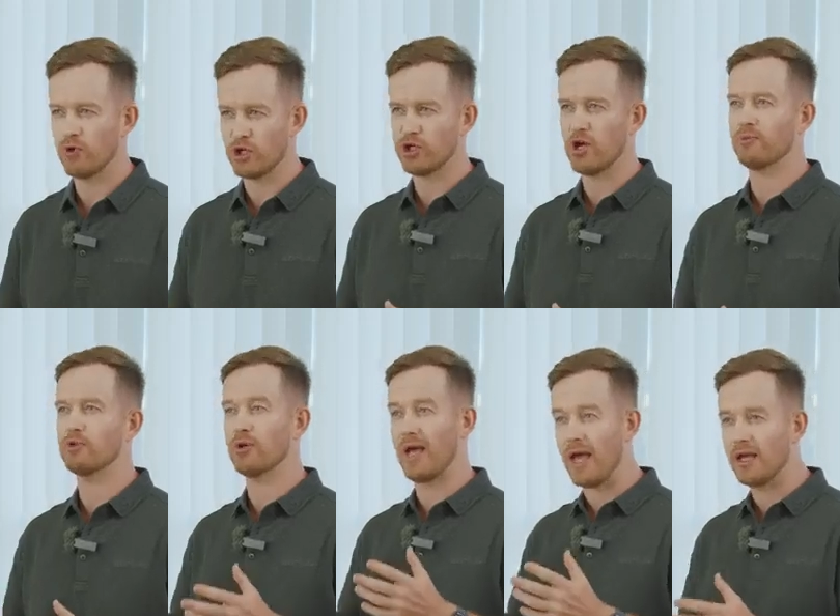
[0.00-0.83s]
reaching up
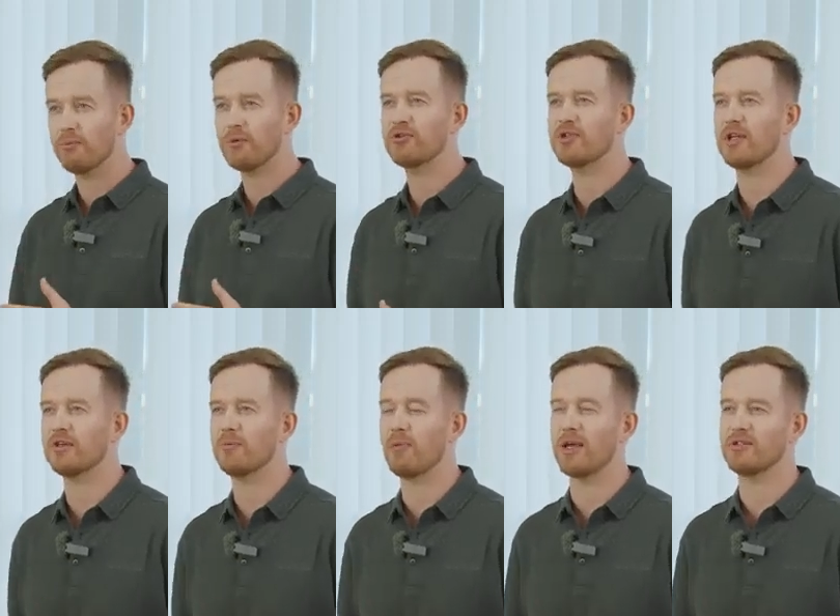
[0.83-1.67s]
to 80%
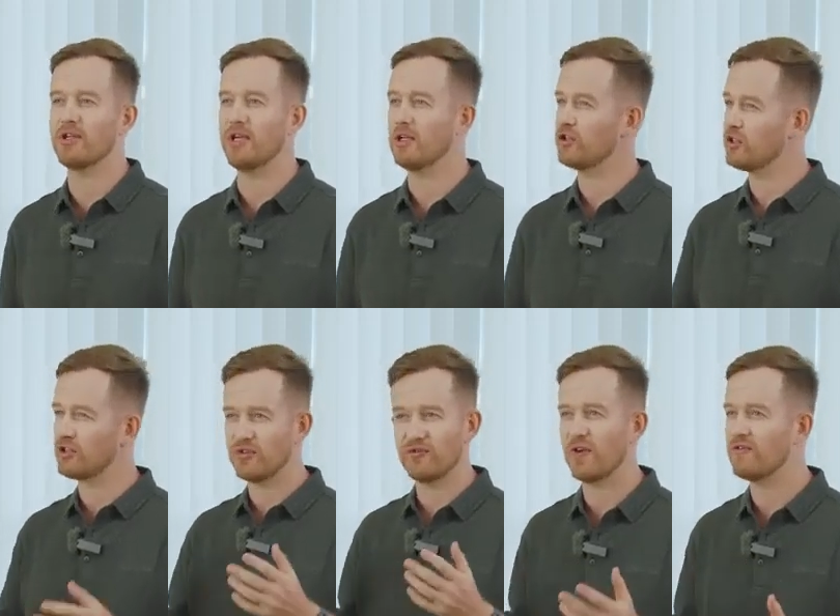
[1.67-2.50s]
capacity in
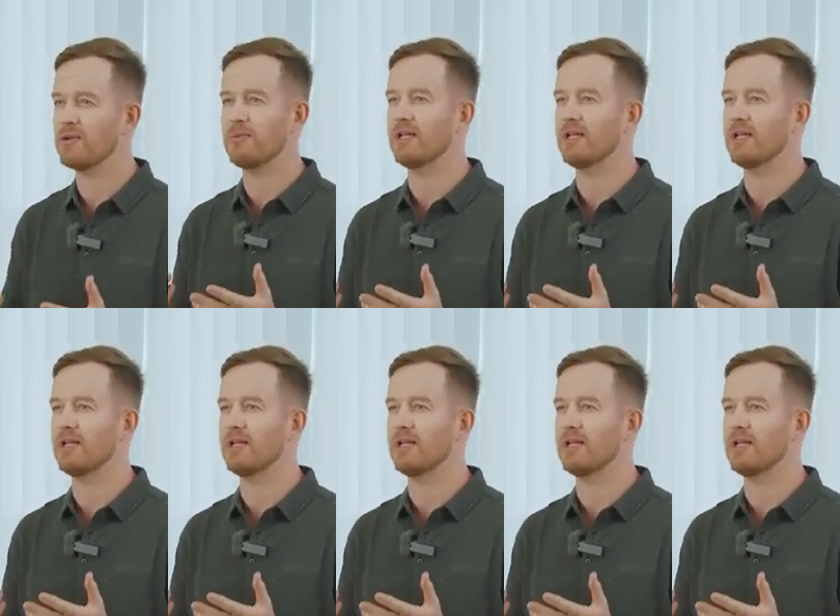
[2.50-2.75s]
just 50